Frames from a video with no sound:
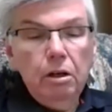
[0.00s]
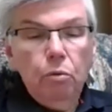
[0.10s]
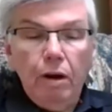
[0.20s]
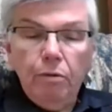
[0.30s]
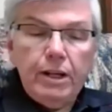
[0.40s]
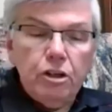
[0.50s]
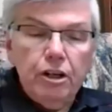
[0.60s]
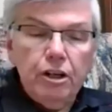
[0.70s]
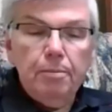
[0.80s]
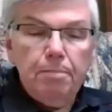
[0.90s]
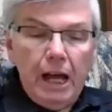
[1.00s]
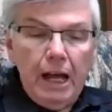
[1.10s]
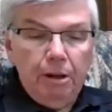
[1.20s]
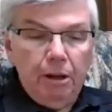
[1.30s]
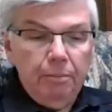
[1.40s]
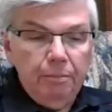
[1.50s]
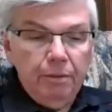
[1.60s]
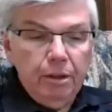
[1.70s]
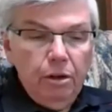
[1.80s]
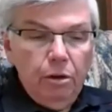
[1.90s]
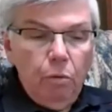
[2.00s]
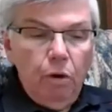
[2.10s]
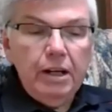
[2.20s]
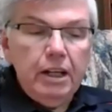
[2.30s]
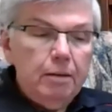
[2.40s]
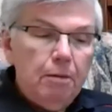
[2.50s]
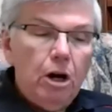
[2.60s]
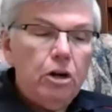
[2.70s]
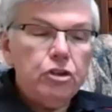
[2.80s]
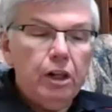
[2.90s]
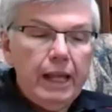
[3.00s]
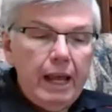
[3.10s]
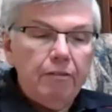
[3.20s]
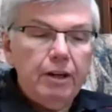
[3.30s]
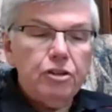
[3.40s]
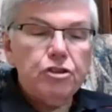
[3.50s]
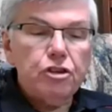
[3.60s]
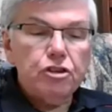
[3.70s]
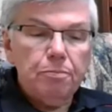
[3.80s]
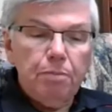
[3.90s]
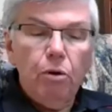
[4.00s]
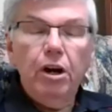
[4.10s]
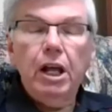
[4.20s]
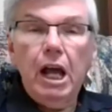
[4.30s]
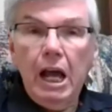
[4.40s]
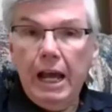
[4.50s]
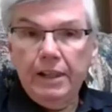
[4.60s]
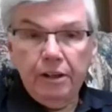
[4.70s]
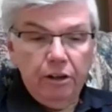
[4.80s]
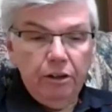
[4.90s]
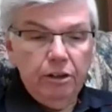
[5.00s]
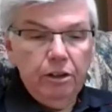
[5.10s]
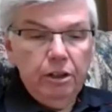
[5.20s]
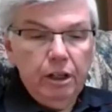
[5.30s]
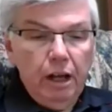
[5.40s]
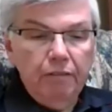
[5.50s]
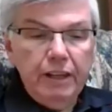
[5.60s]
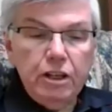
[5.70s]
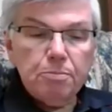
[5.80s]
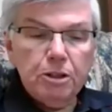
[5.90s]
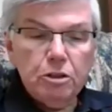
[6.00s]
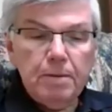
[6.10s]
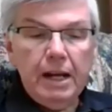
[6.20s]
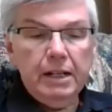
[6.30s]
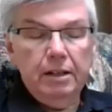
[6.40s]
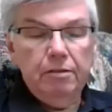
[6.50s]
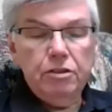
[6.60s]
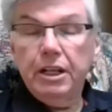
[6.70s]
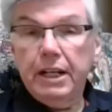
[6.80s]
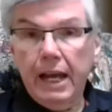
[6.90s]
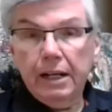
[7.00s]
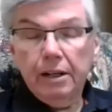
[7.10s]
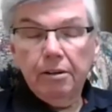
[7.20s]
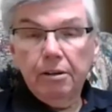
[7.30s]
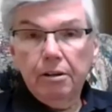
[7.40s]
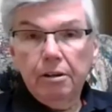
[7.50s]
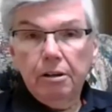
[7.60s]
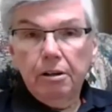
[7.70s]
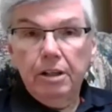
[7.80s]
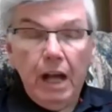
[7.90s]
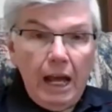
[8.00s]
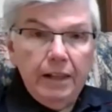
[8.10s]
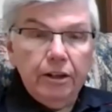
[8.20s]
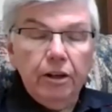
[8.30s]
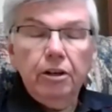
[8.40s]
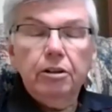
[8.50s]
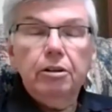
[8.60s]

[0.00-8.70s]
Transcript: When we turn to the Bible, one can marshal evidence to support either of these perspectives, and yet neither,